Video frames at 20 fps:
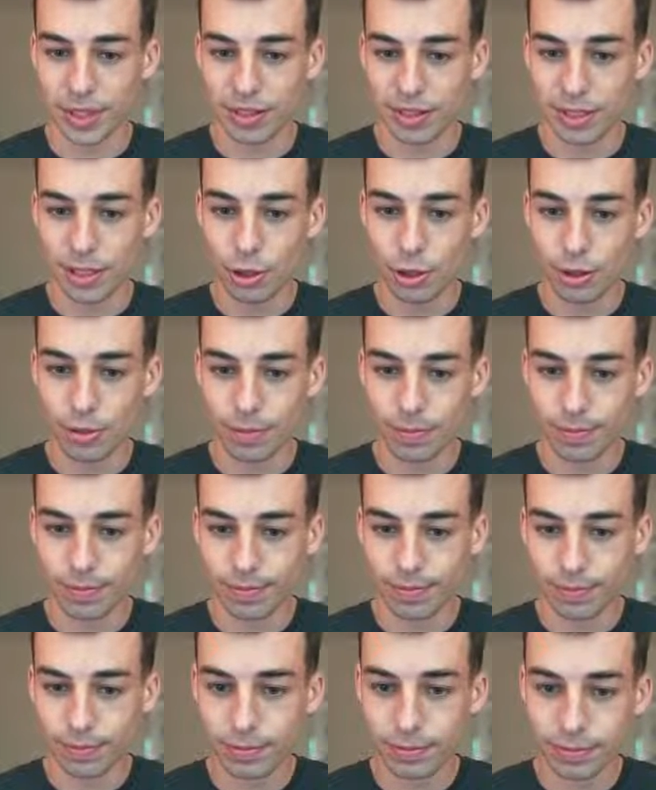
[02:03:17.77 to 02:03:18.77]
here,
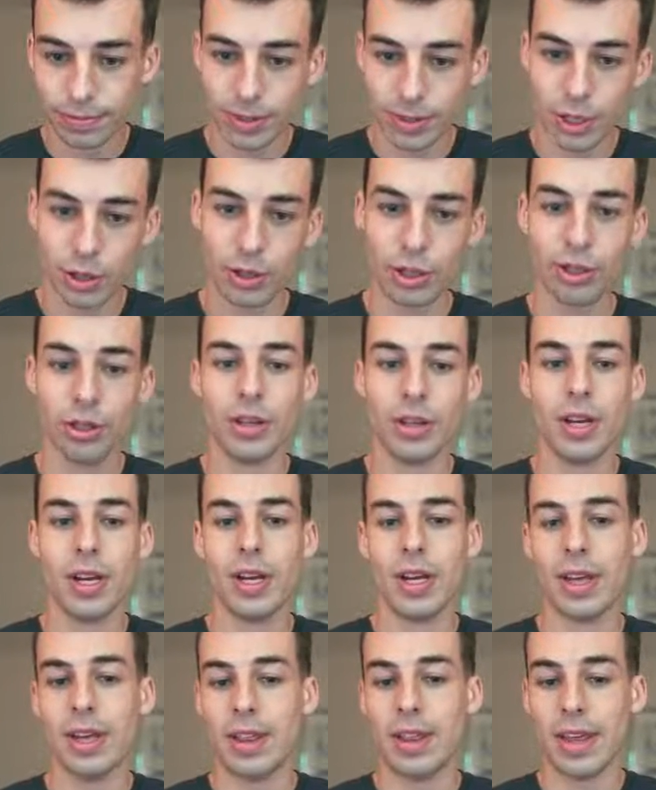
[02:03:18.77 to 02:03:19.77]
down here,
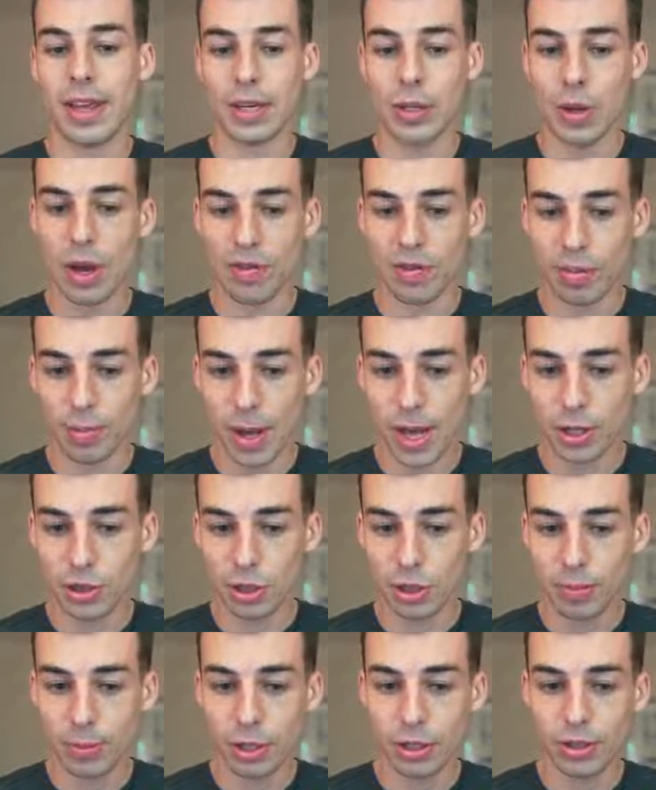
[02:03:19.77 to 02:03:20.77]
then you have a bad
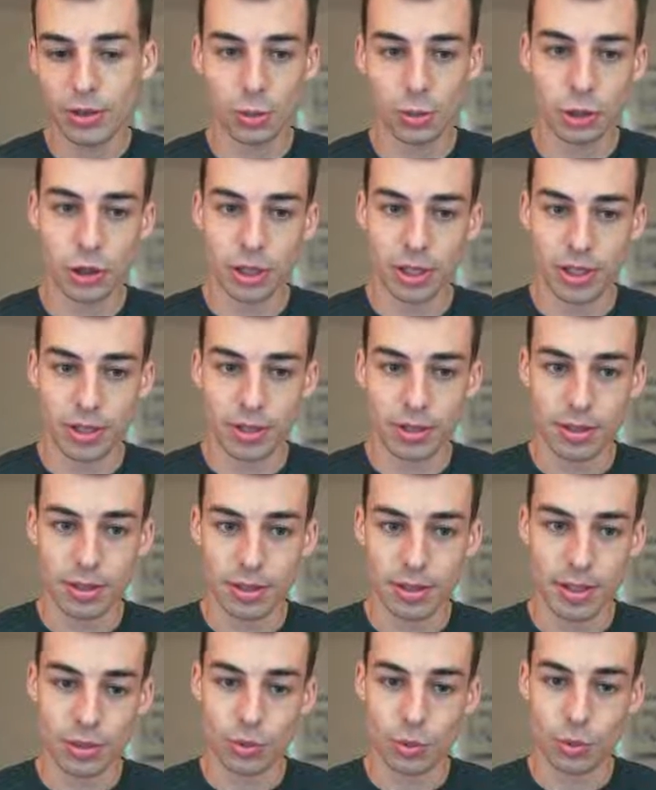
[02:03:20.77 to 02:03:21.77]
triple, which is
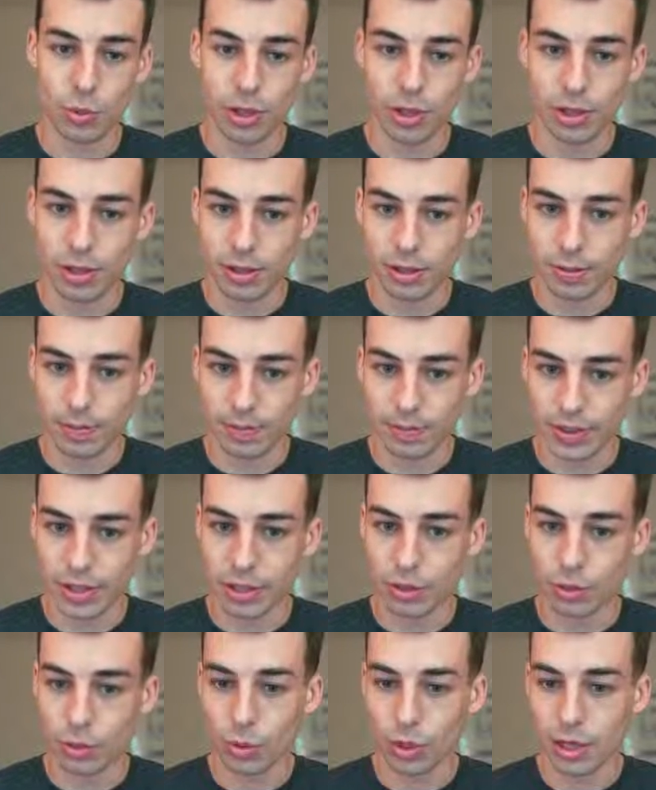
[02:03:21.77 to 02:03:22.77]
this one,
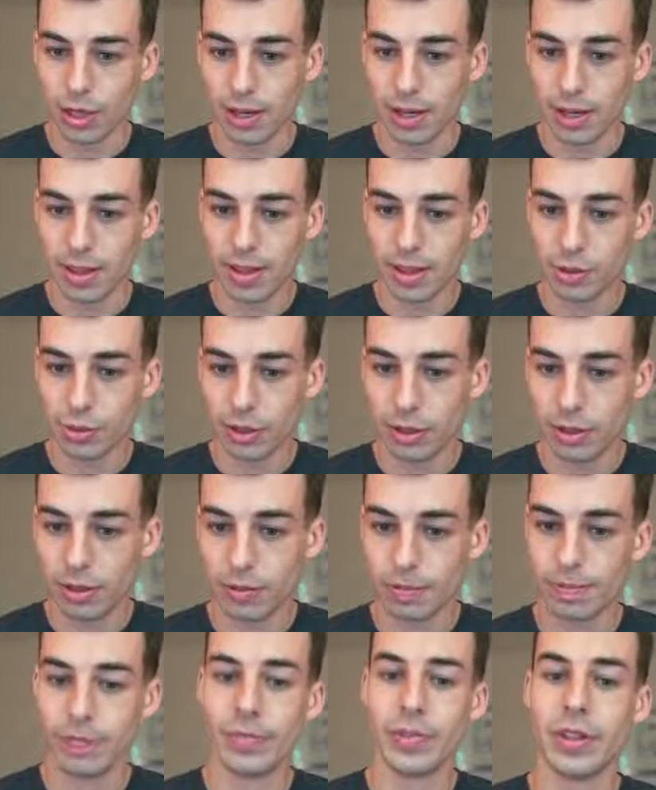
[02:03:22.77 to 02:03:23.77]
and this one.
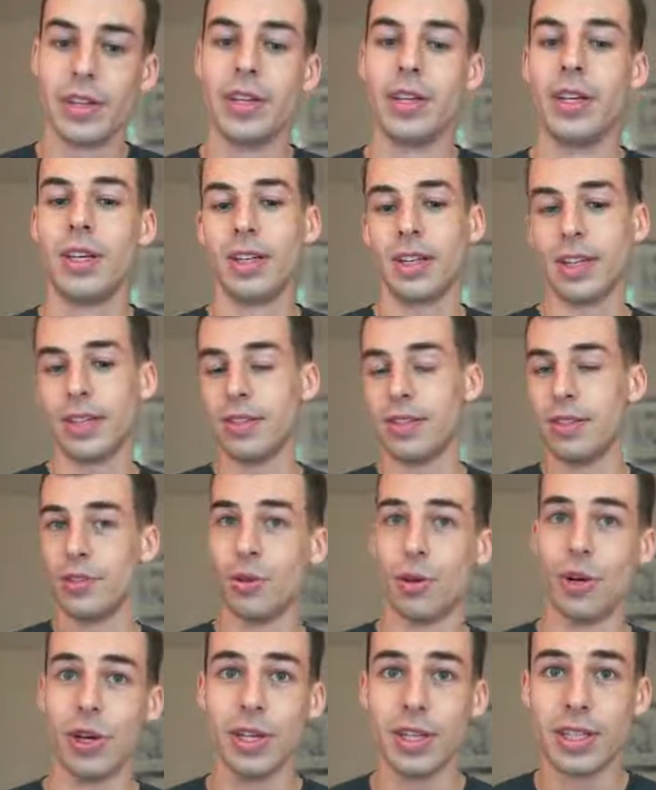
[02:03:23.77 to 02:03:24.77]
Because these
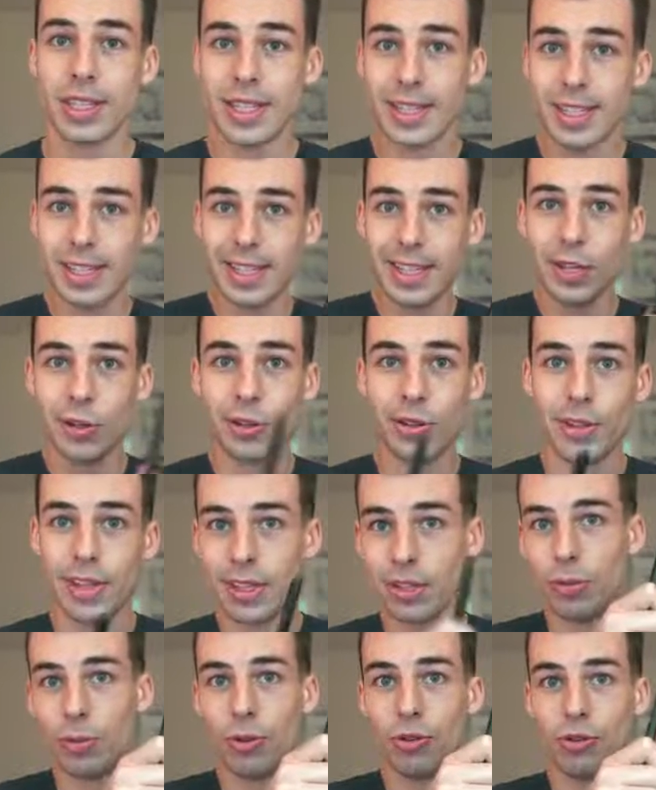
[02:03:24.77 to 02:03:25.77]
are that
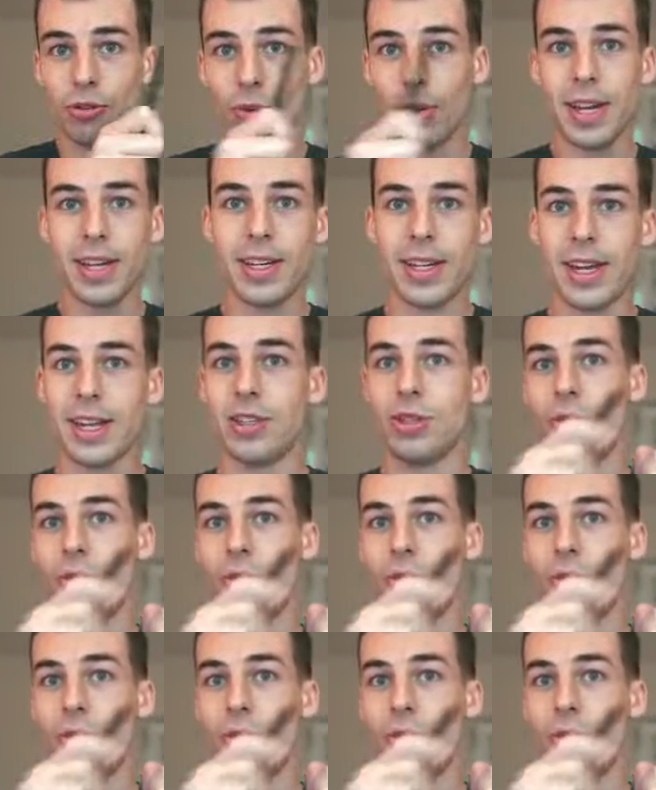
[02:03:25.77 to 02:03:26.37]
you move right, as you